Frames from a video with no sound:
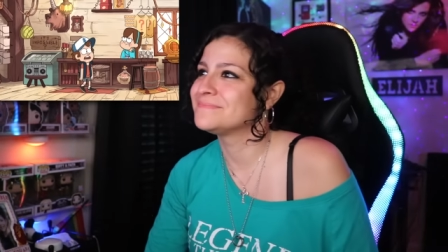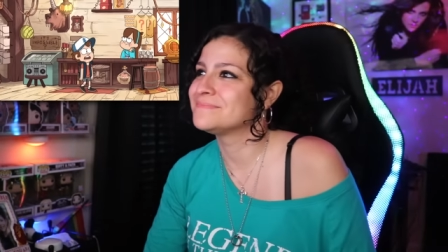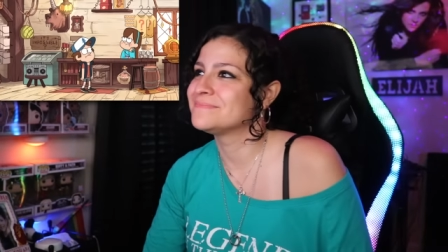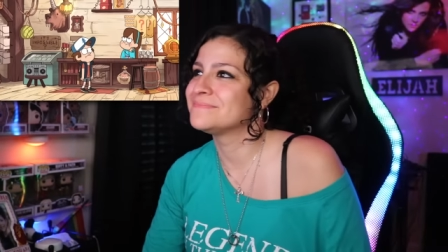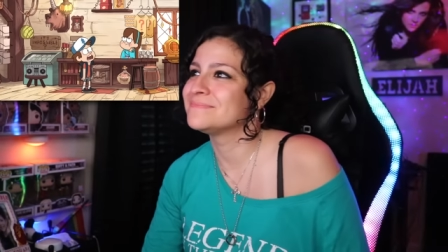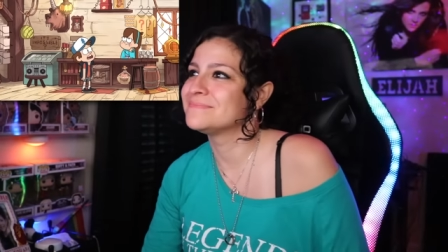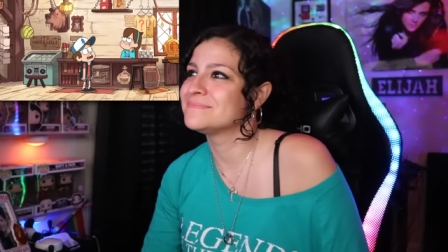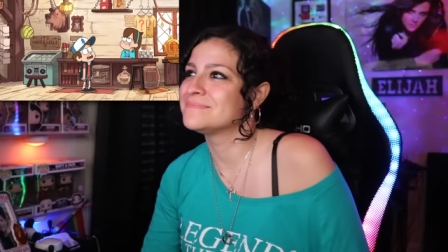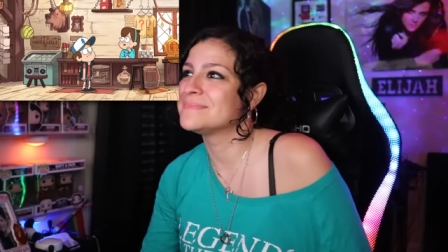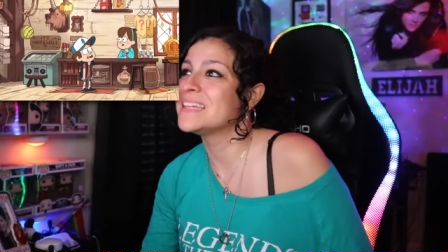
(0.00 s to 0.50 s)

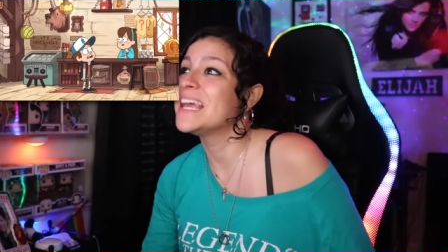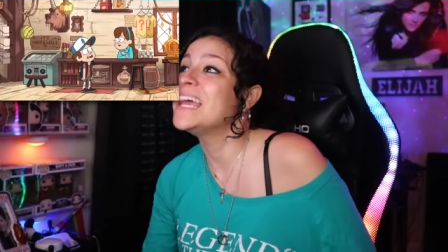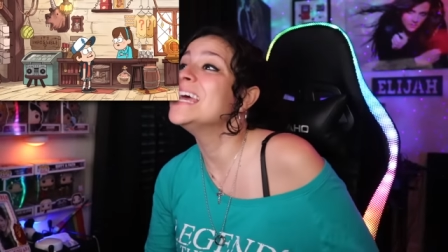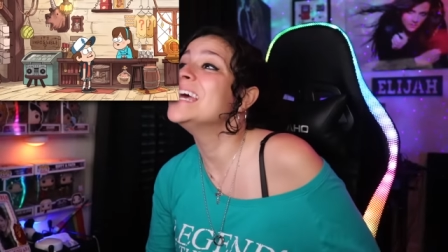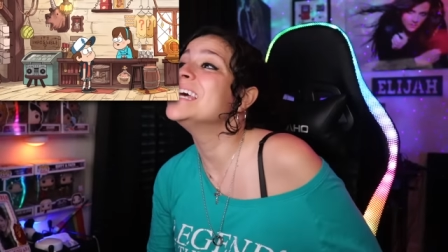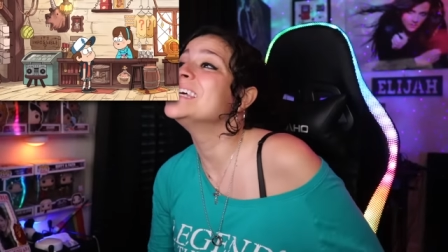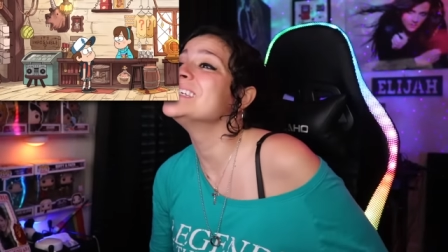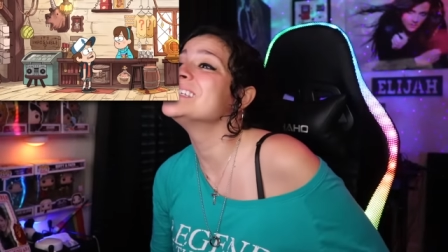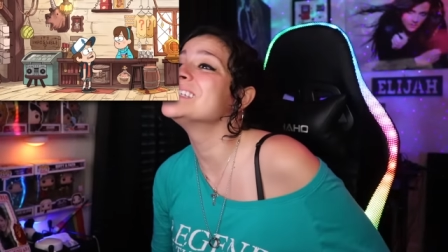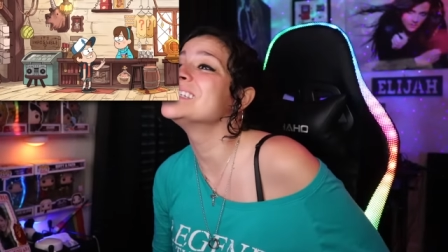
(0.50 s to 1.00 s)
Come on,
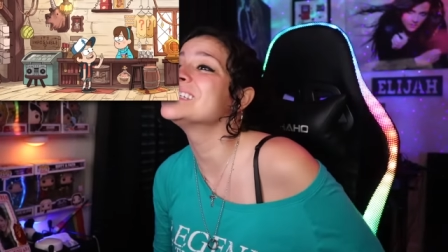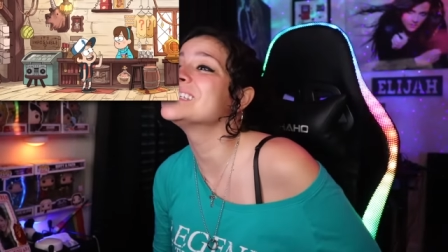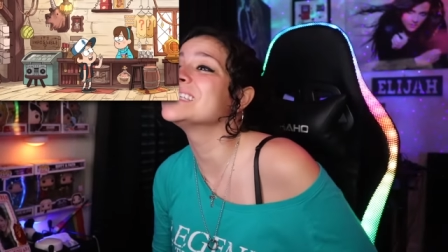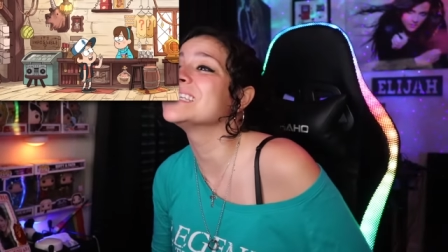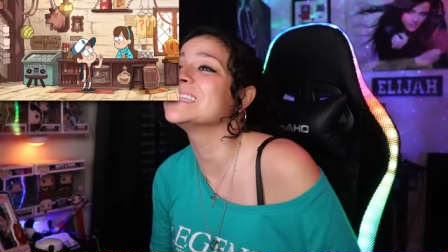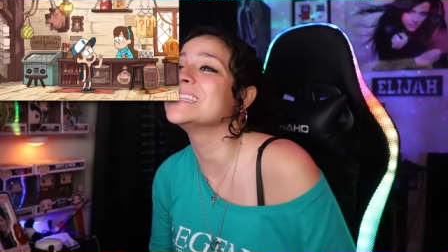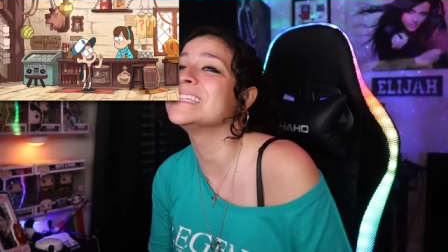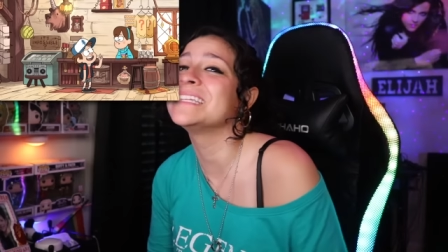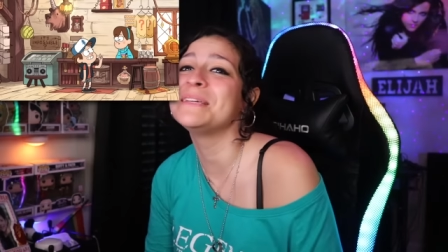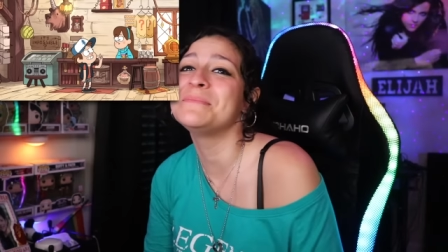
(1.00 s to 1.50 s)
Mabel. Is this a
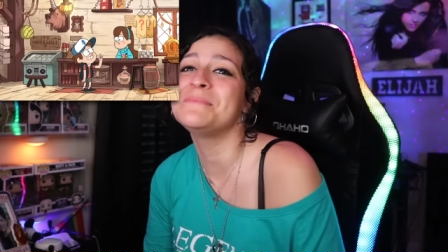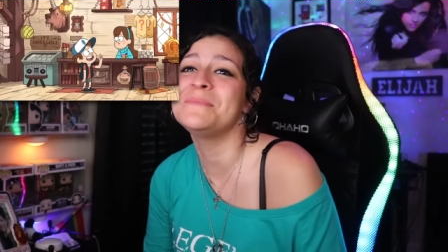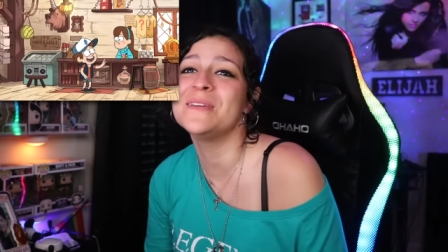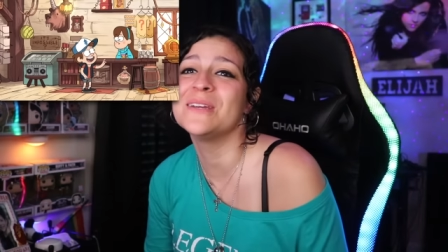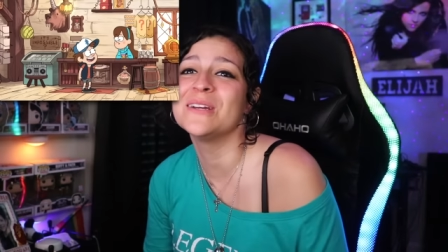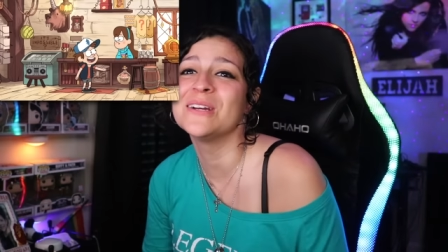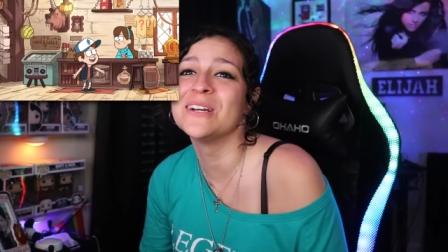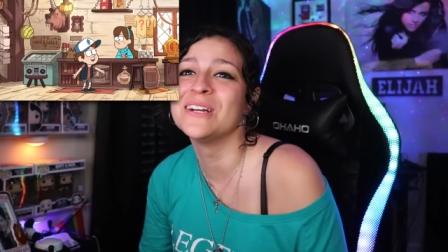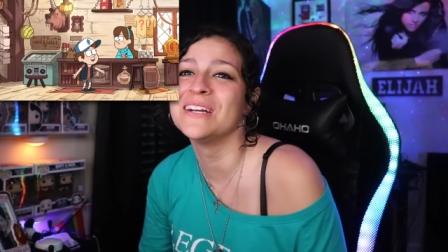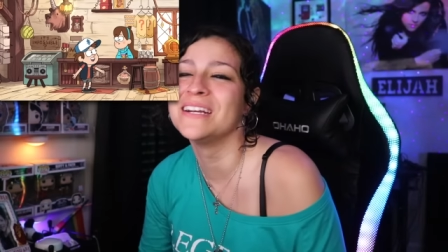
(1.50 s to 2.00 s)
this leap
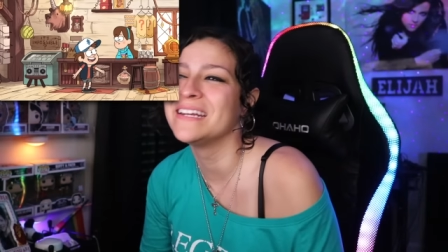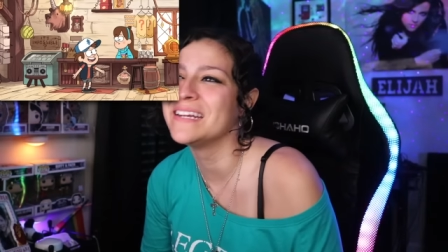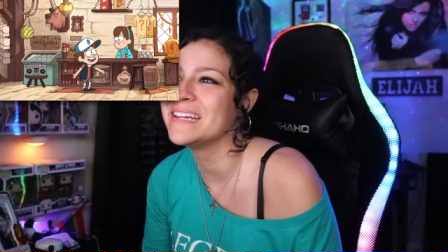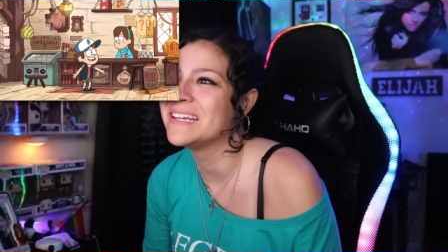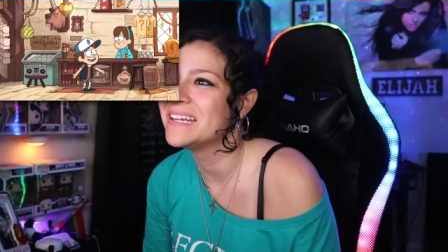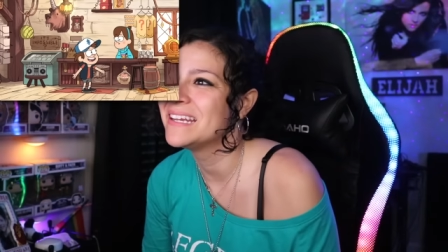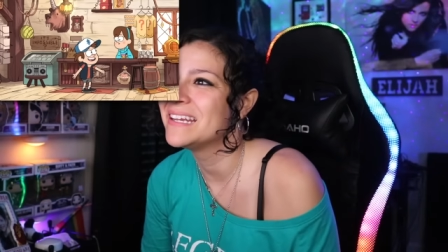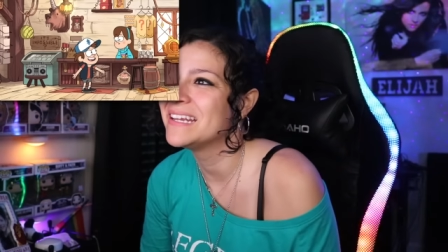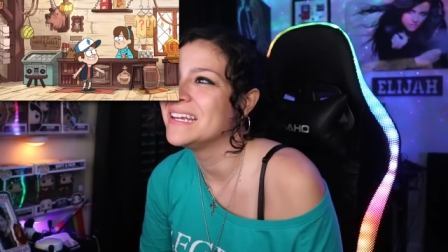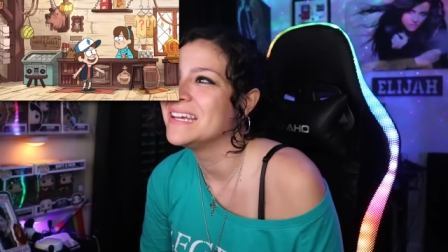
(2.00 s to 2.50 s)
year? hang
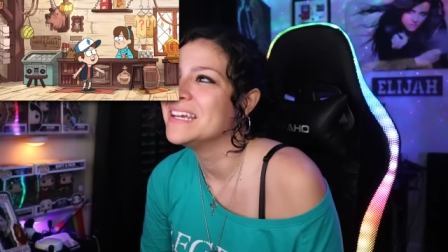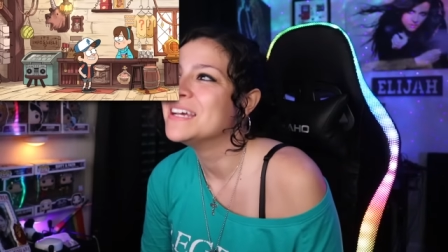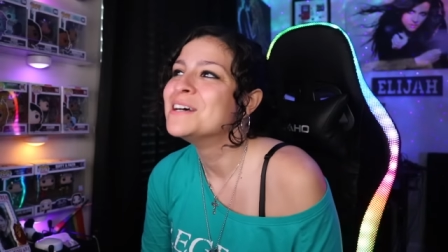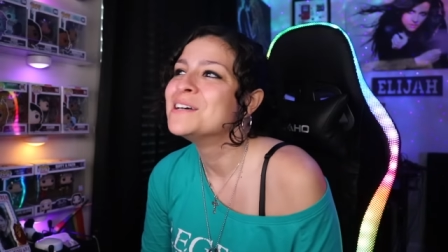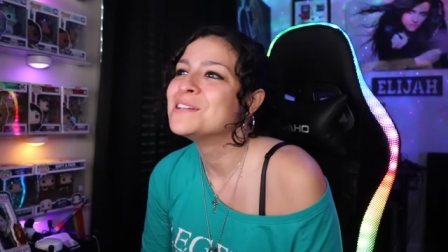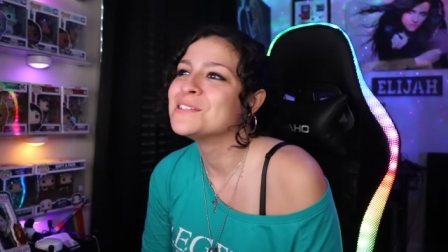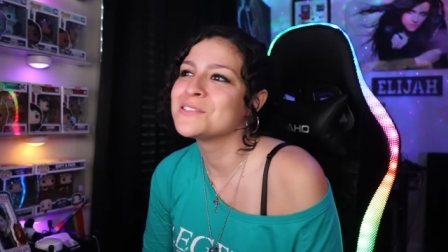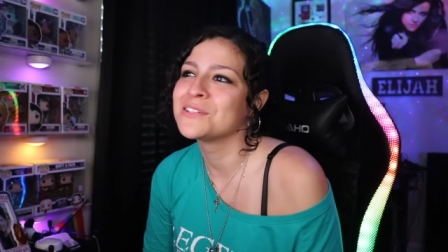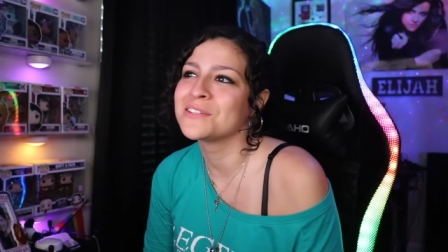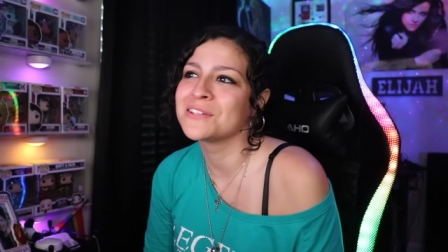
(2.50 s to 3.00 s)
out with,
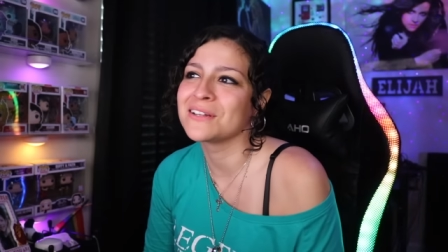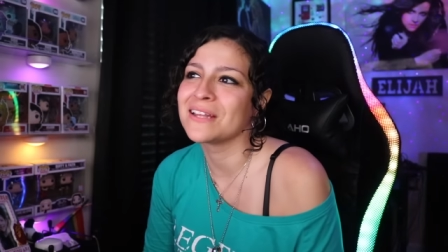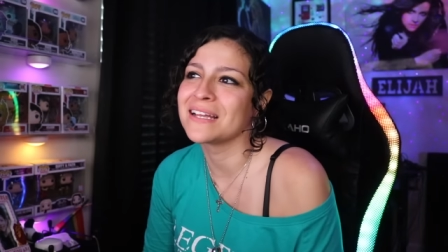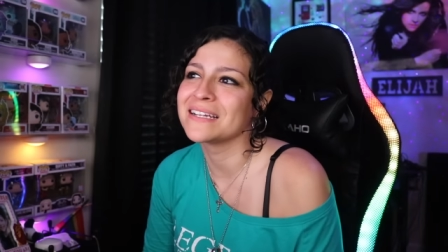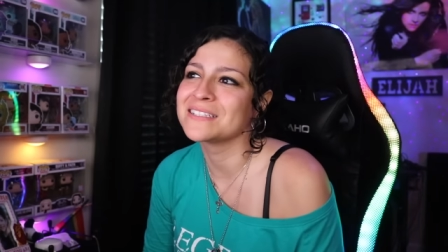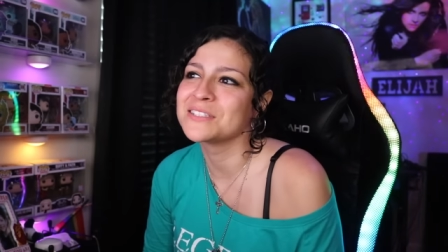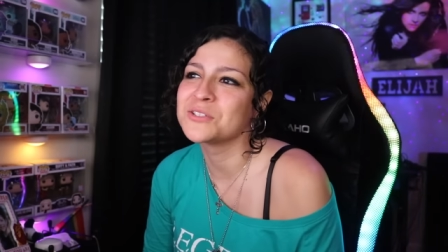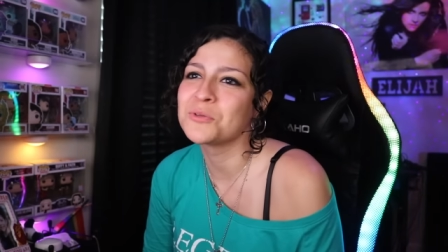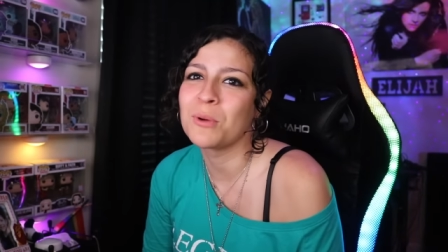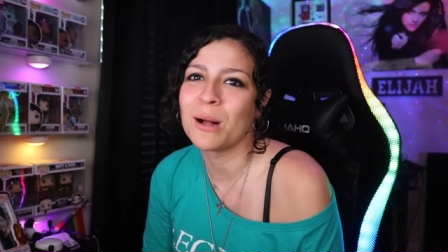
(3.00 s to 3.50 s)
you know, so they're
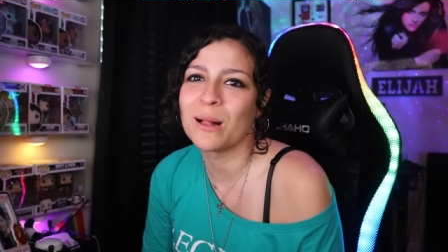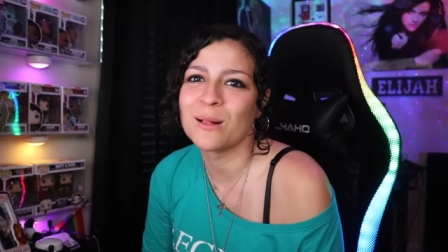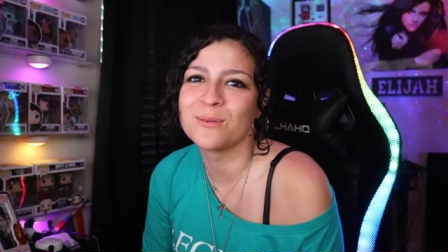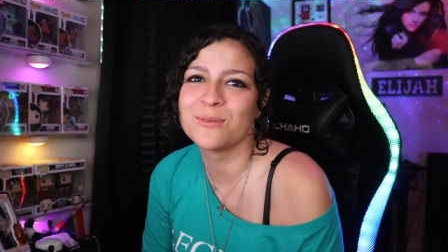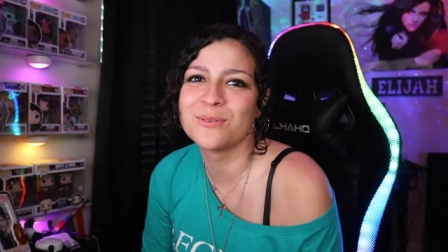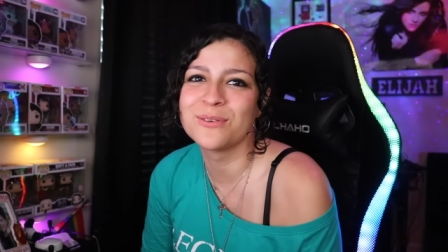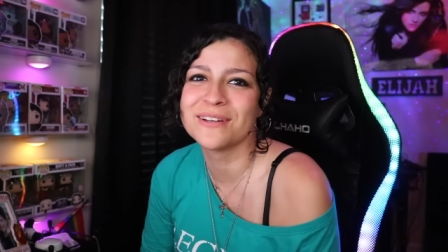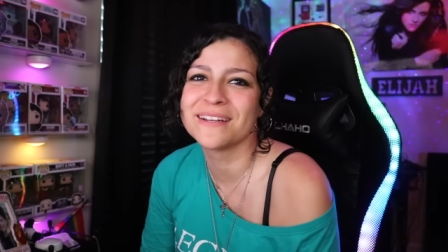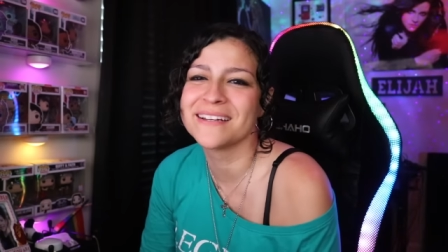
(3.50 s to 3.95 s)
like 12.